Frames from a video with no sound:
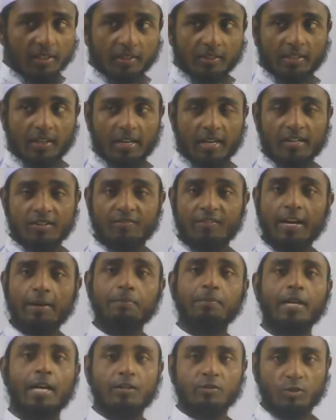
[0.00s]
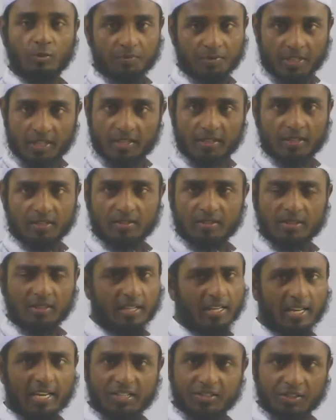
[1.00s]
there are five kinds of sentence:
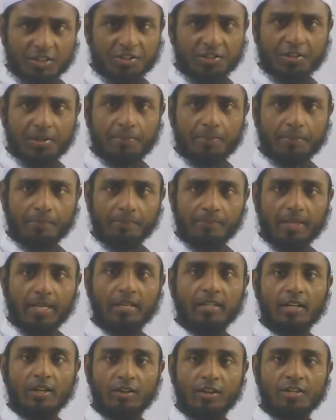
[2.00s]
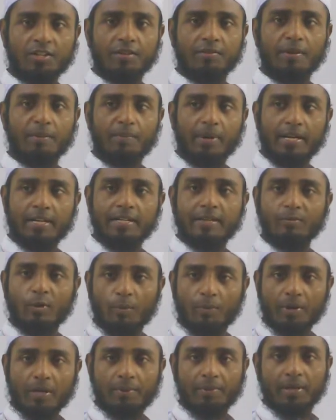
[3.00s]
assertive, interrogative, imperative,
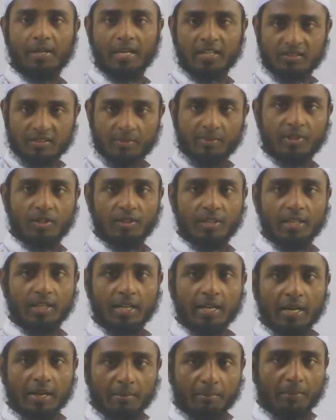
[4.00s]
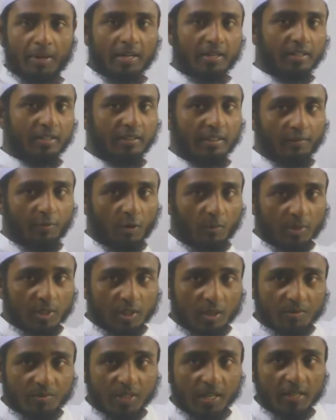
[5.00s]
optative and exclamatory. But in the
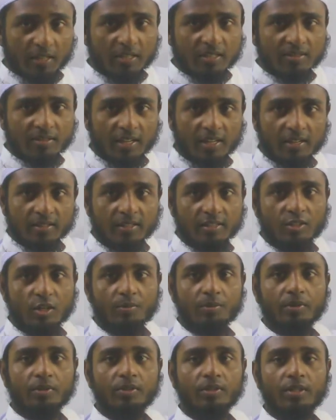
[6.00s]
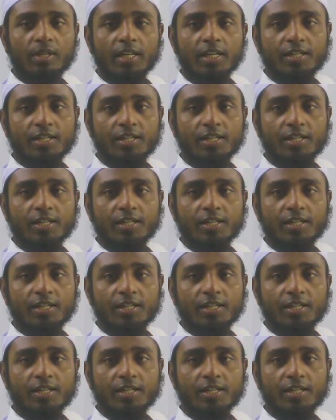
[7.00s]
formation of sentence, sentences of three